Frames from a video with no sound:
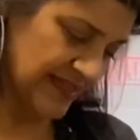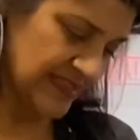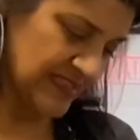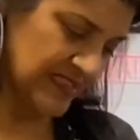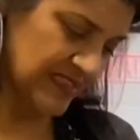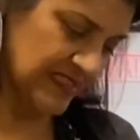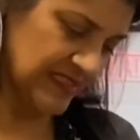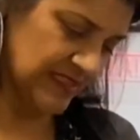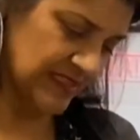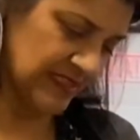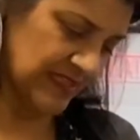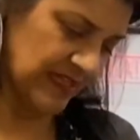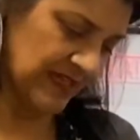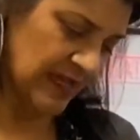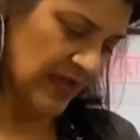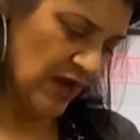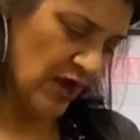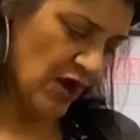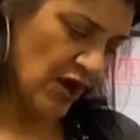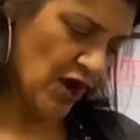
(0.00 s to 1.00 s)

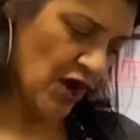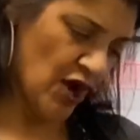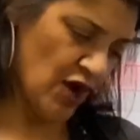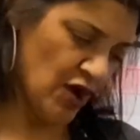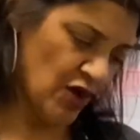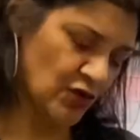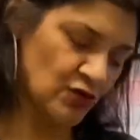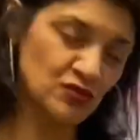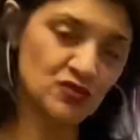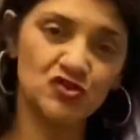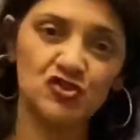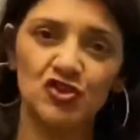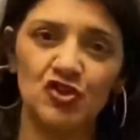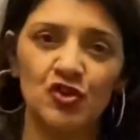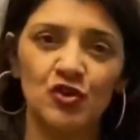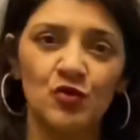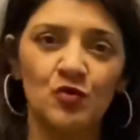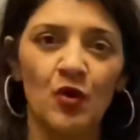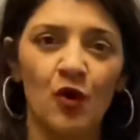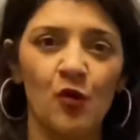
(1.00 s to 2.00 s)

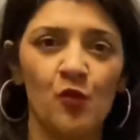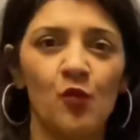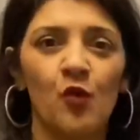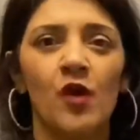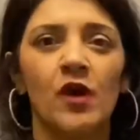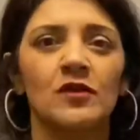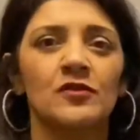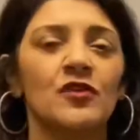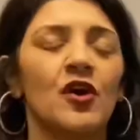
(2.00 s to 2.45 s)
TC02101.